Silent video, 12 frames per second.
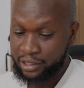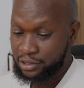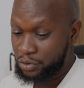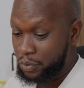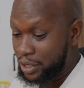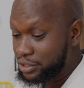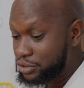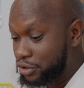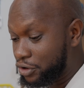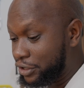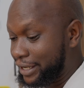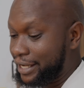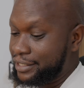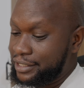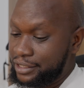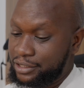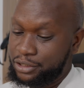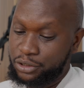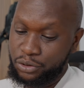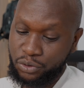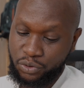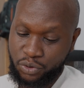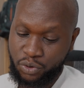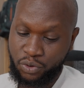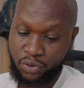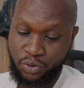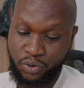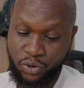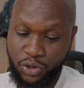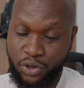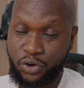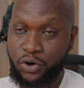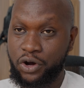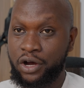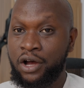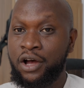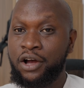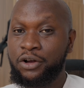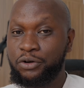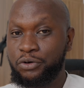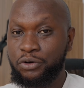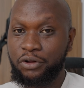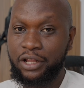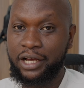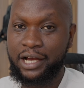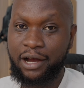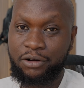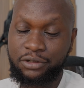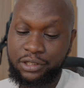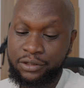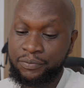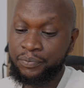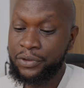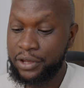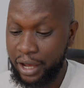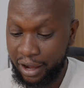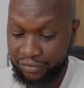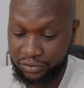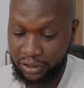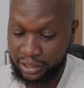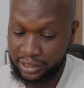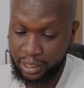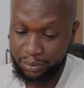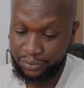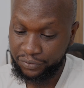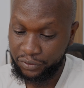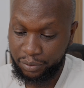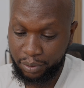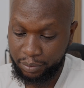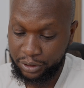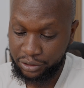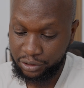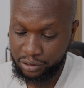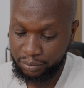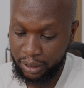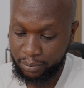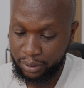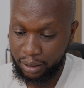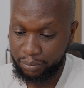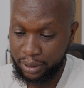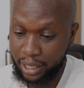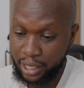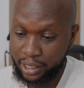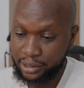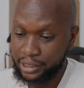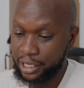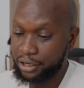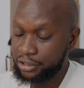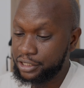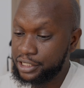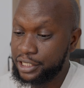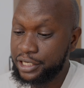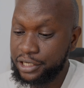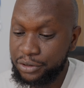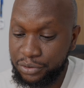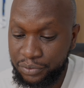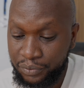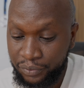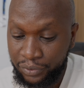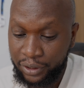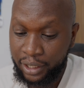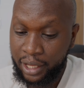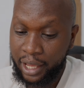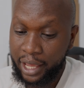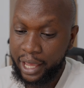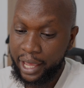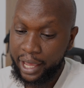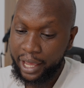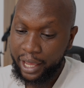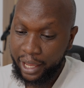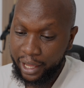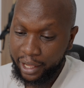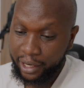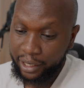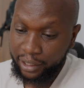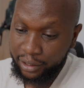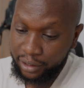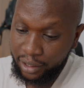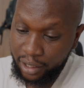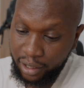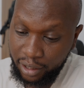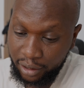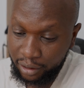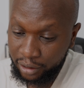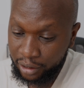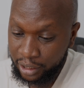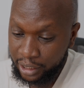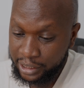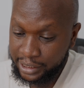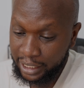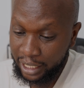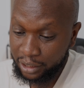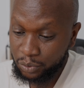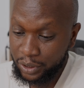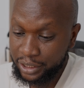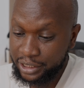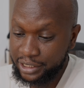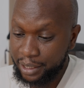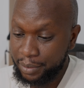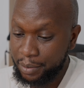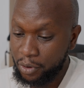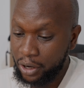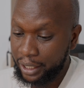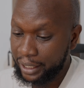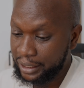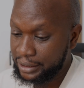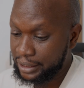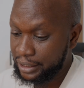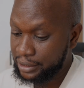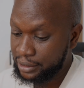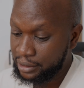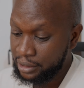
So once you're connected to your Google account, you have to accept for the permissions, blah, blah, blah, say continue, and select what DJ Muuo can access.